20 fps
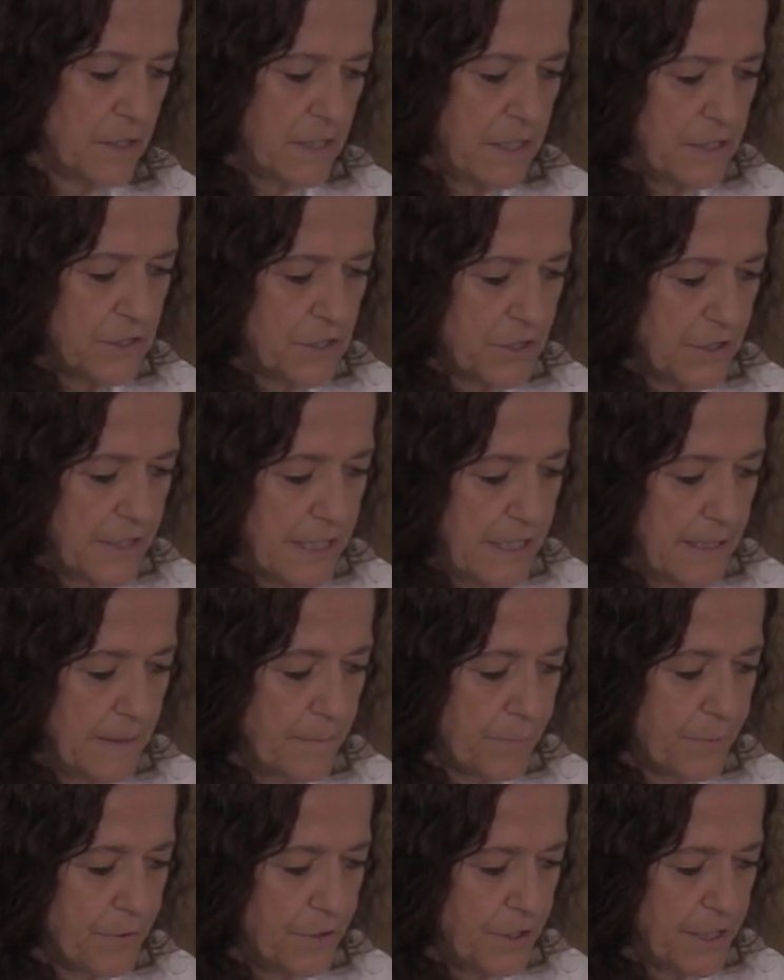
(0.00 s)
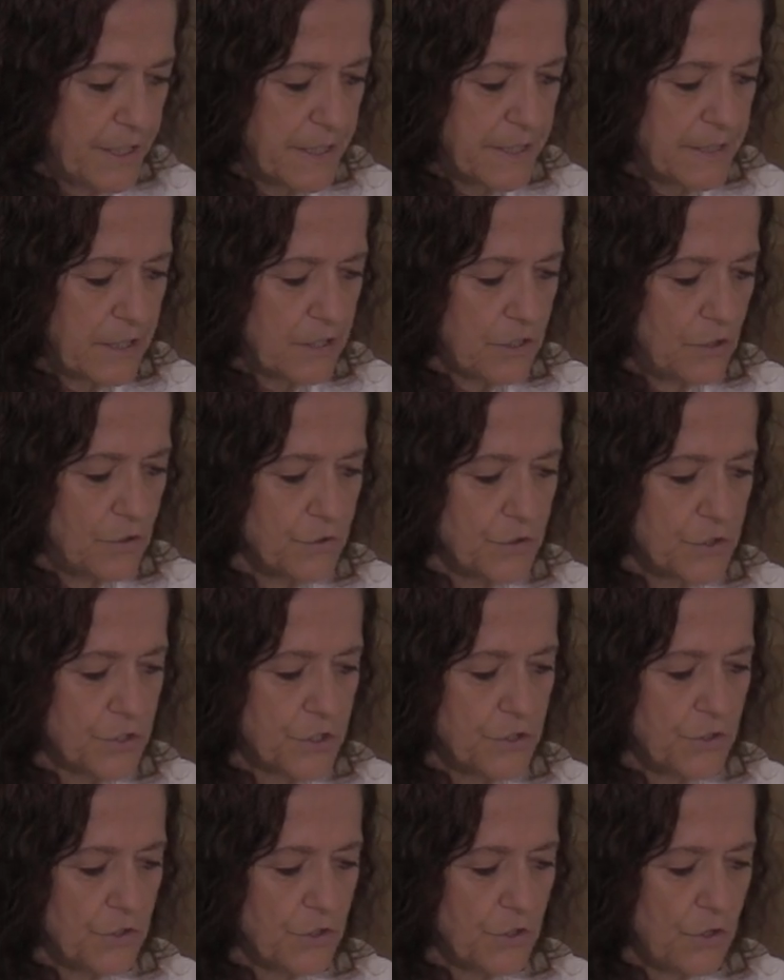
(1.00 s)
into the input that
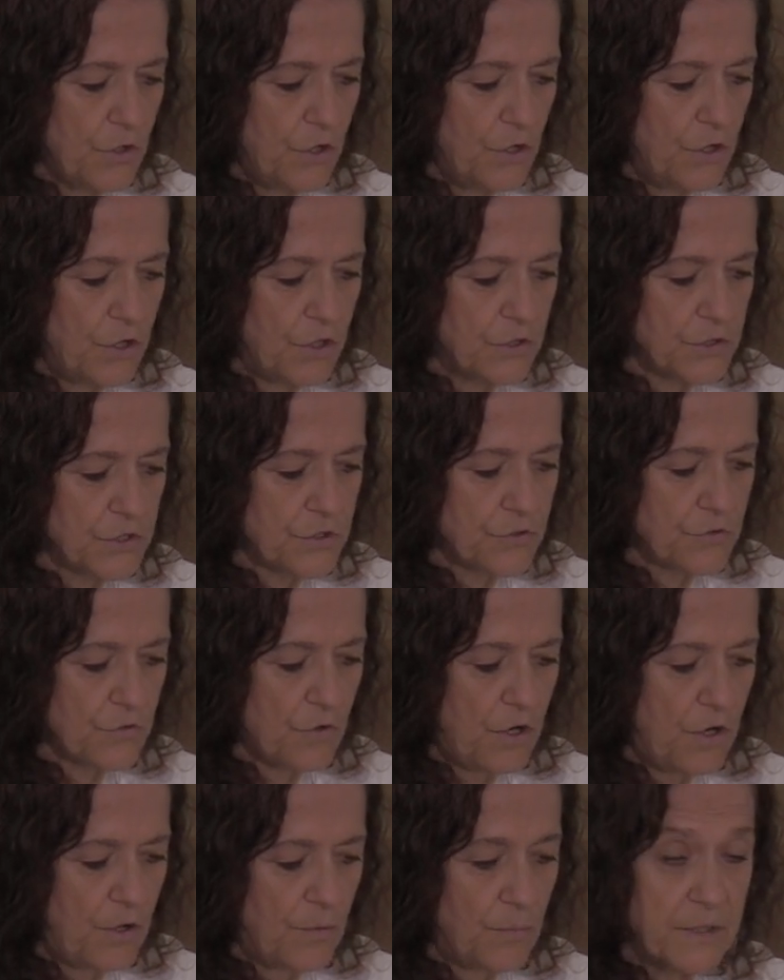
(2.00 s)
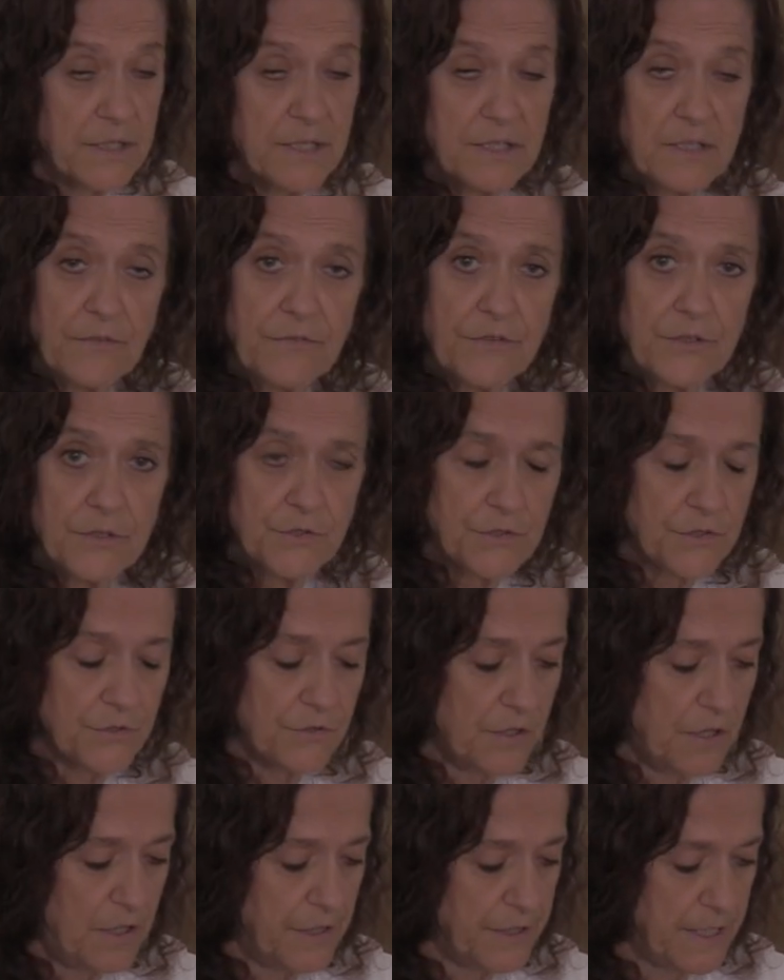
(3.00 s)
goes to the long straw with the
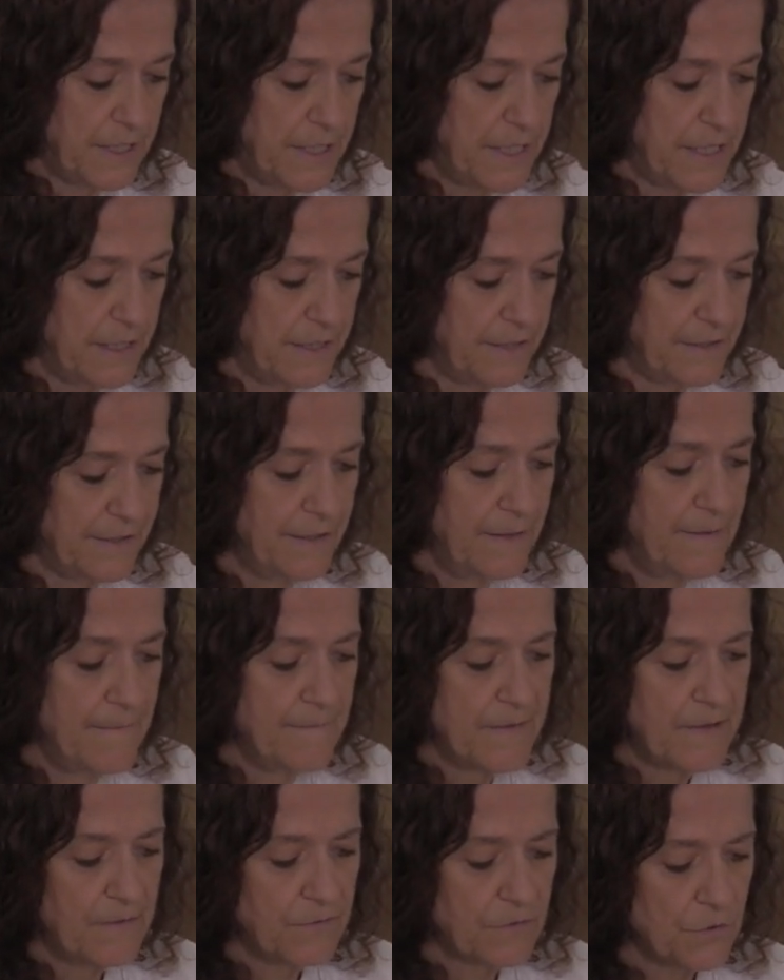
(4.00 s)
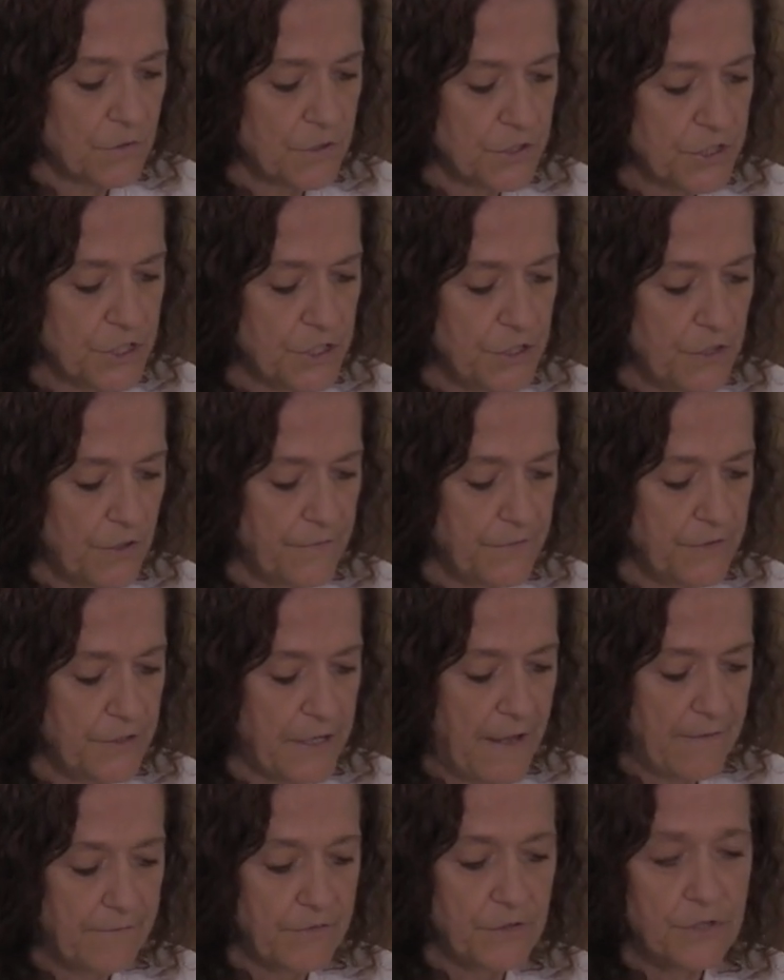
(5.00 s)
diffuser on the end. Of course, you know, if you
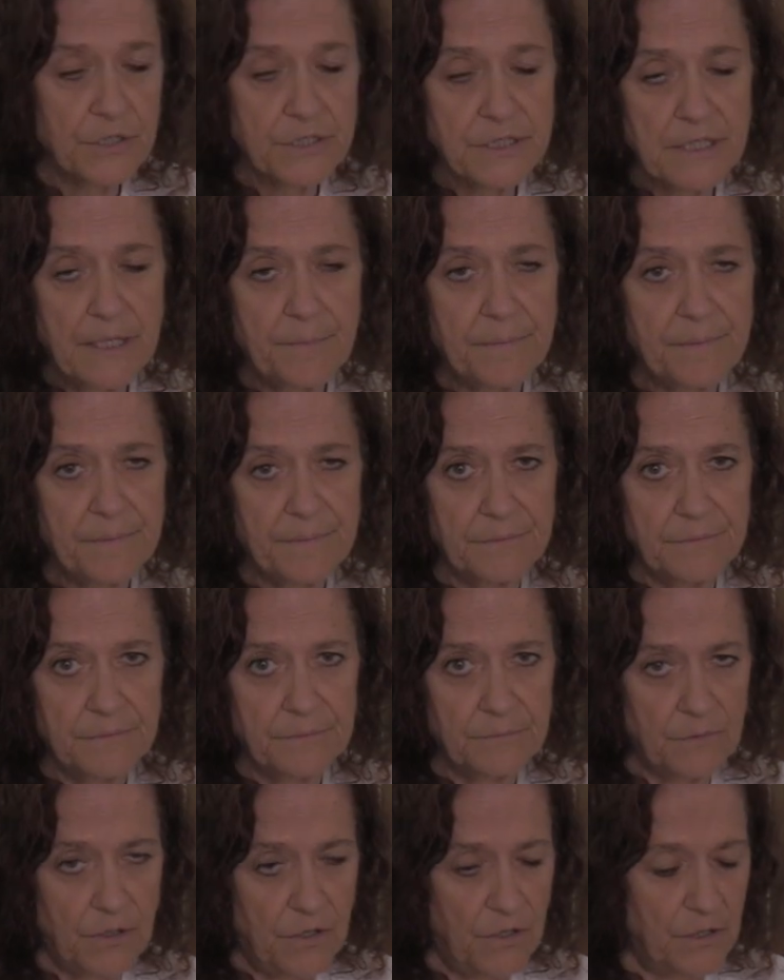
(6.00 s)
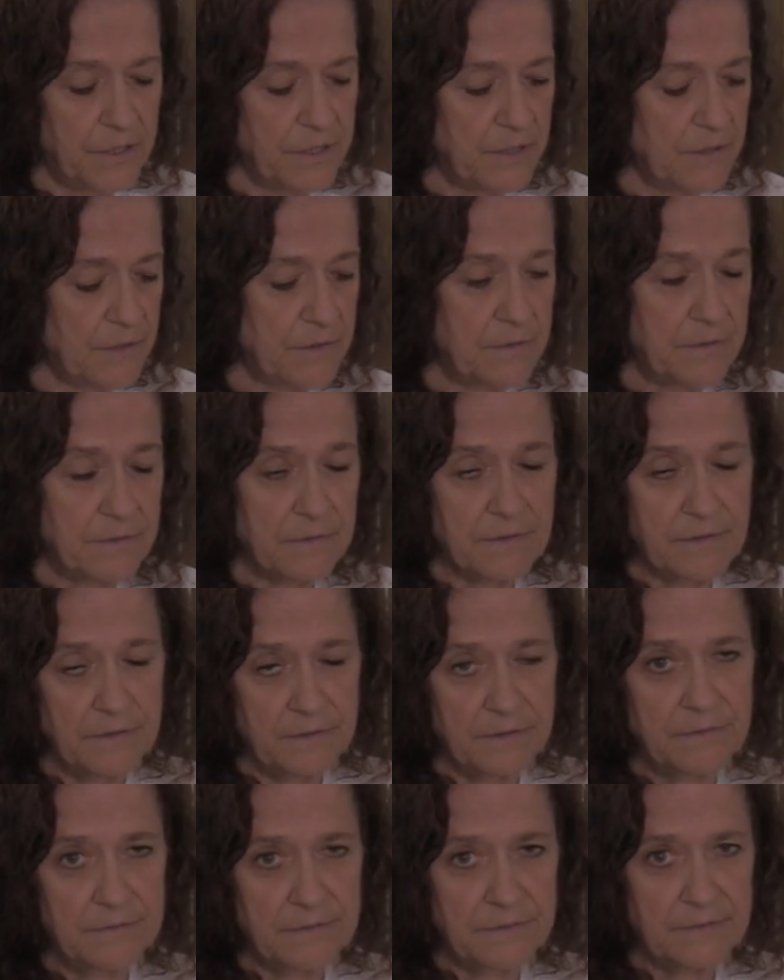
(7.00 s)
have it hooked up wrong, it'll
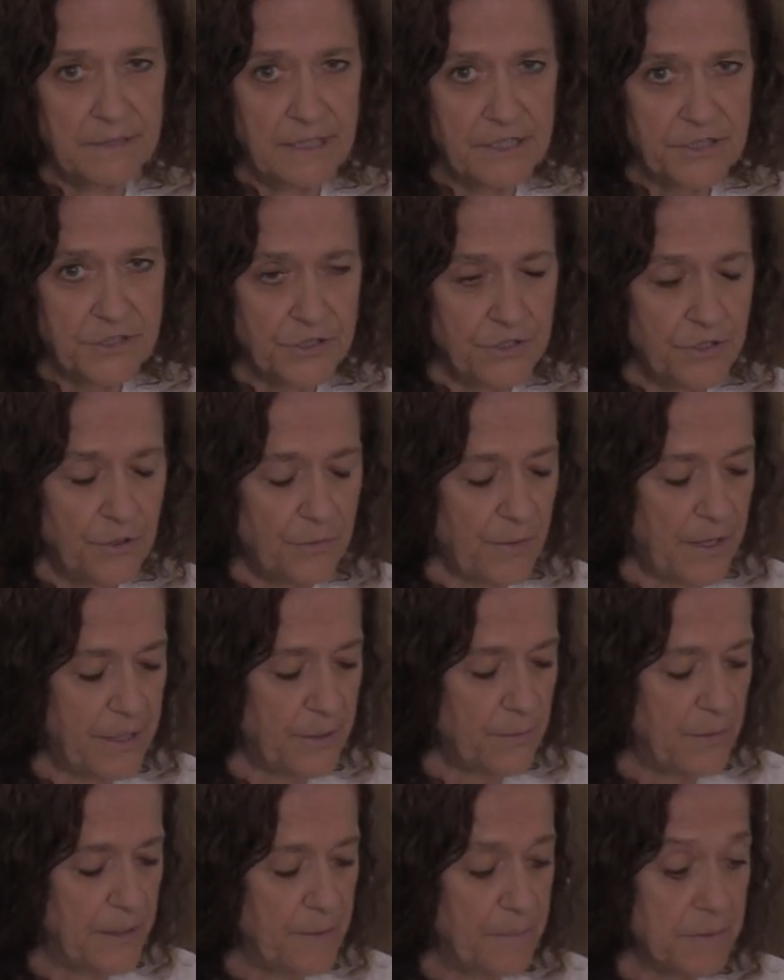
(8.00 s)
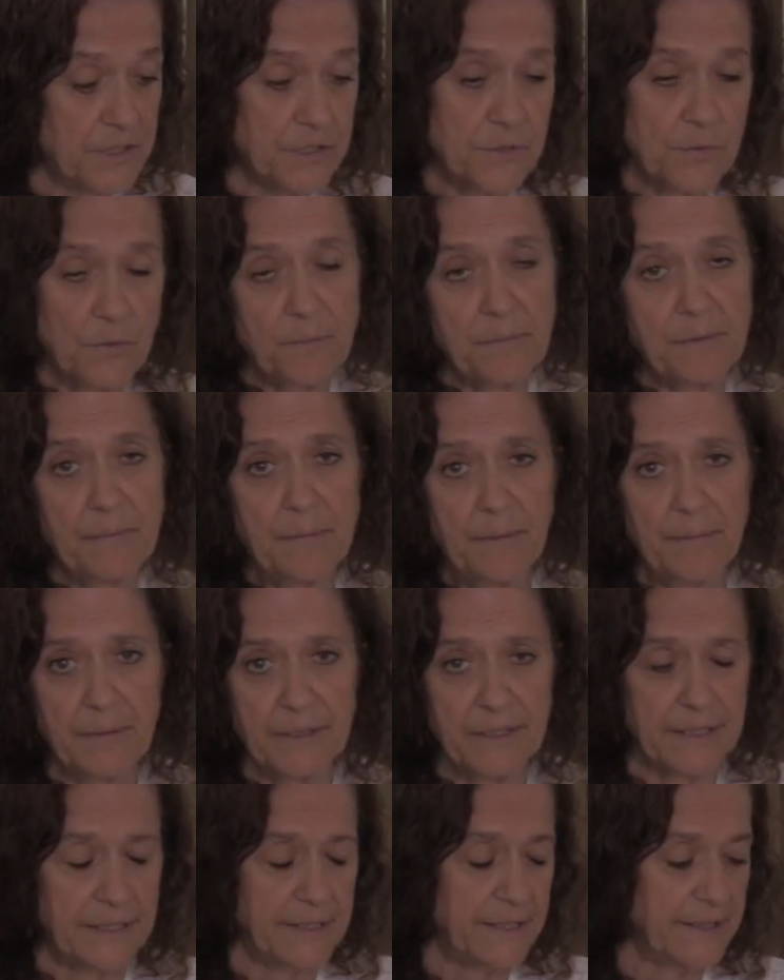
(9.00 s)
let you know right away because you won't be
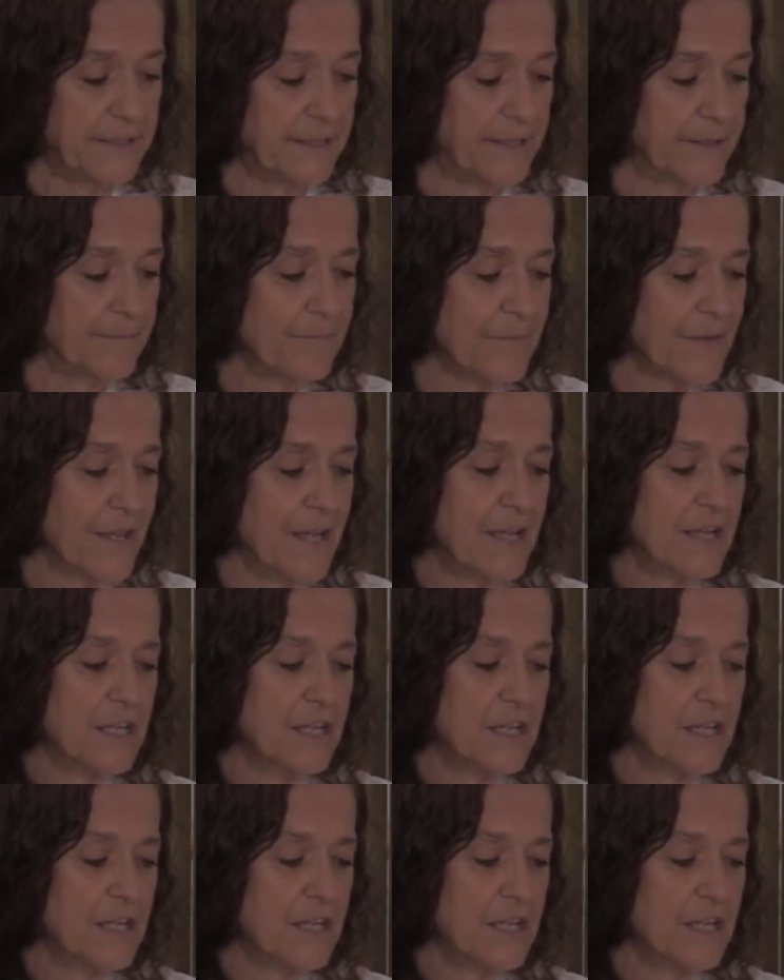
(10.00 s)
bubbling anything.